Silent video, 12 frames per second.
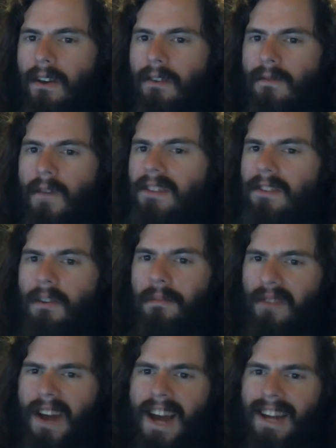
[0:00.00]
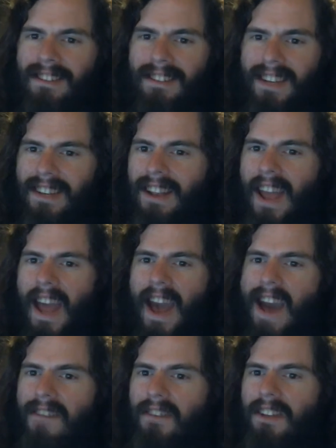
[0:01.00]
Russell Brand can
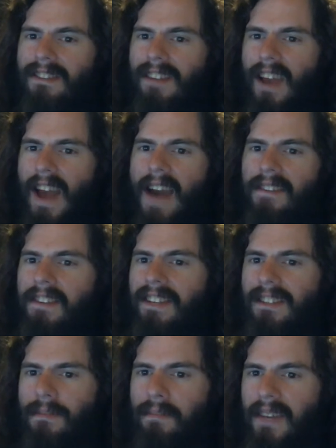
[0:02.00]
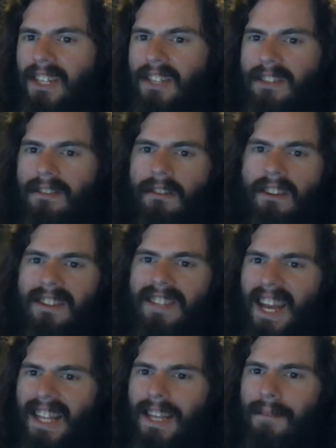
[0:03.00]
have his speeches on a
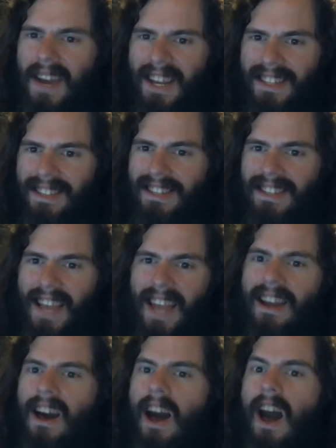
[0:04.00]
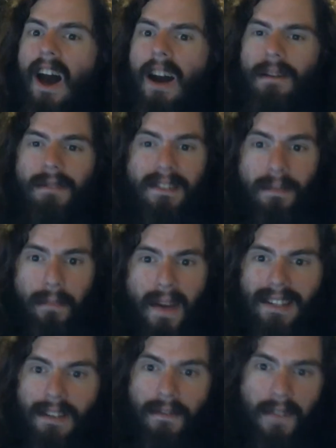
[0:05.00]
daily basis, and I
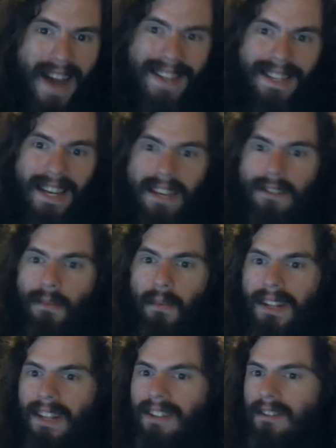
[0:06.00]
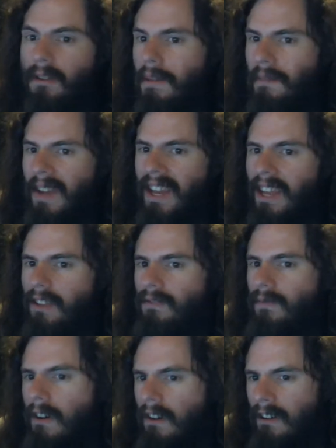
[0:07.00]
respect the fact that he's willing to admit he's
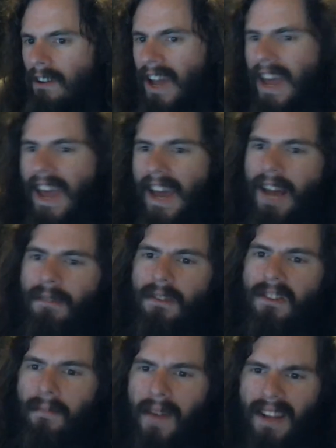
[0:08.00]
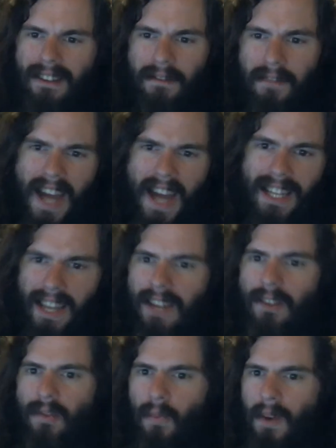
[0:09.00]
wrong, and I respect the fact that
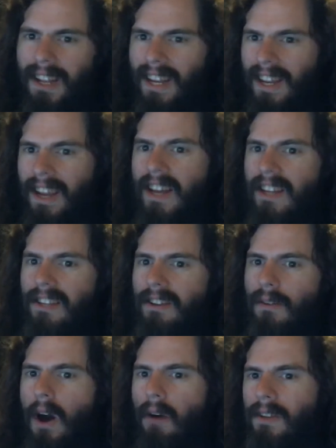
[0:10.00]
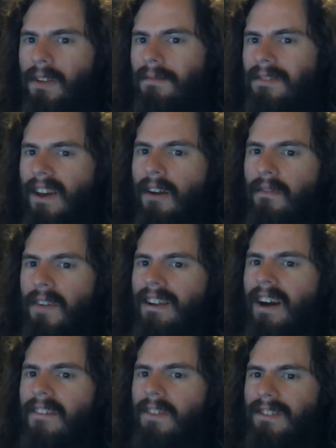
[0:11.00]
he's willing to hold himself and
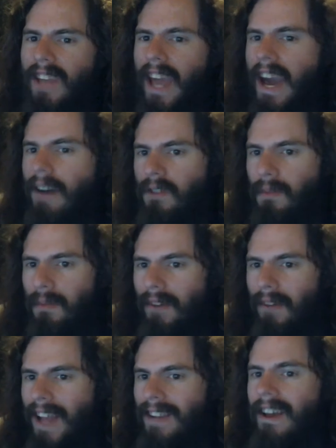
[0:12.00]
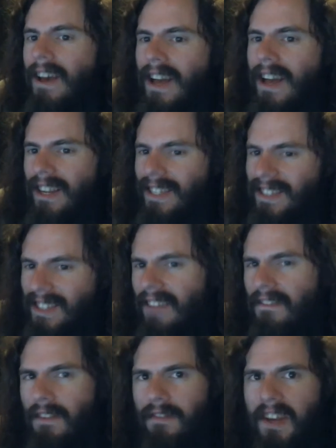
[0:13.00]
others accountable, and say
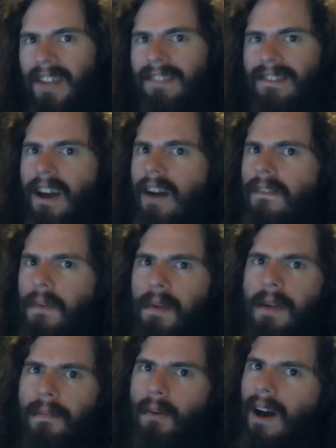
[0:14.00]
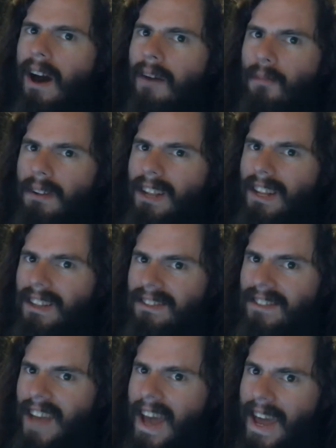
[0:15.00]
the things that other people aren't willing to
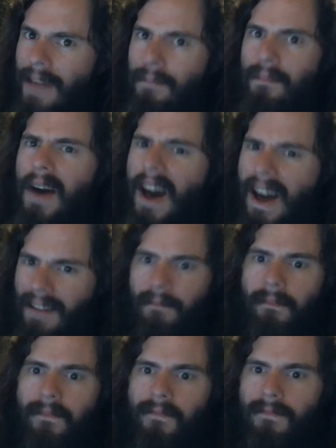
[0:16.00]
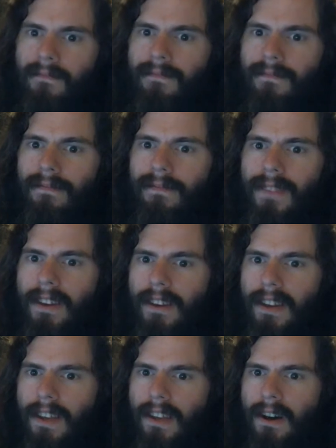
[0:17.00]
say. But,
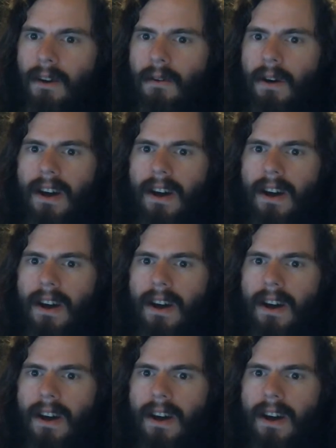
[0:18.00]
you know,